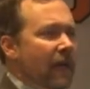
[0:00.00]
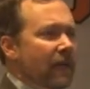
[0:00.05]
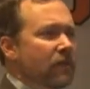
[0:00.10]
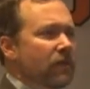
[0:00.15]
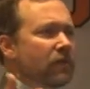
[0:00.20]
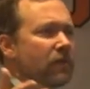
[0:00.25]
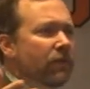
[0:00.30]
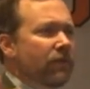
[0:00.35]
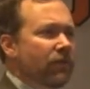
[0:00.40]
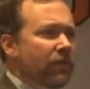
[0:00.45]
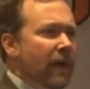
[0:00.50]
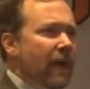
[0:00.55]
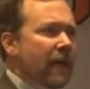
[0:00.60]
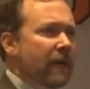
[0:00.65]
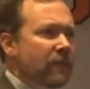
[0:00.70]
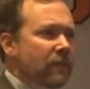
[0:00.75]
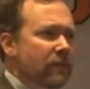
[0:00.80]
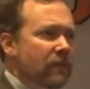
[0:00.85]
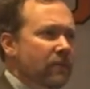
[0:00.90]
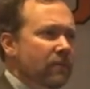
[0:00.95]
extra
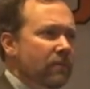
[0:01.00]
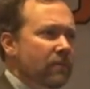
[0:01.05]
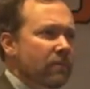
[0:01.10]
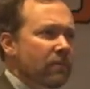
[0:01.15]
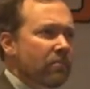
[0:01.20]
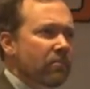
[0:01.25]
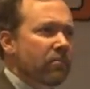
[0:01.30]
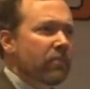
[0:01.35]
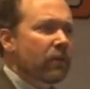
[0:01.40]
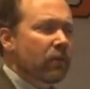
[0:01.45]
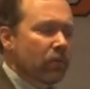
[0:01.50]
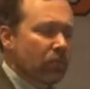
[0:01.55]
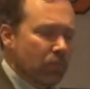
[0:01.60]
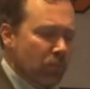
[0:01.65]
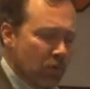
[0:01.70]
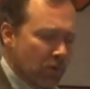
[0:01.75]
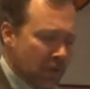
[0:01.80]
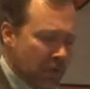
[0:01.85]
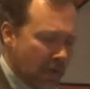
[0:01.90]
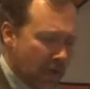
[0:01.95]
facts, build
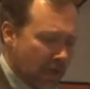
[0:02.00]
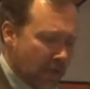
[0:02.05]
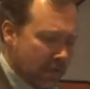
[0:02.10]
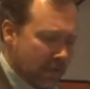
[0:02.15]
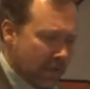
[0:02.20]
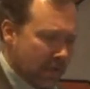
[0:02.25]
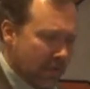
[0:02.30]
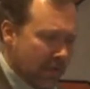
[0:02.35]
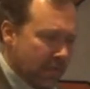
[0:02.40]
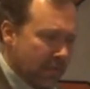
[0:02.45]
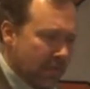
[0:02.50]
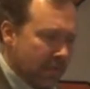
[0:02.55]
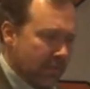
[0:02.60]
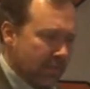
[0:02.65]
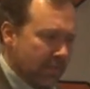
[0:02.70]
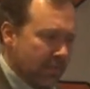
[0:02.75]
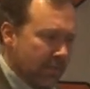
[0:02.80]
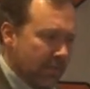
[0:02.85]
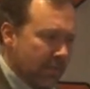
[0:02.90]
more context.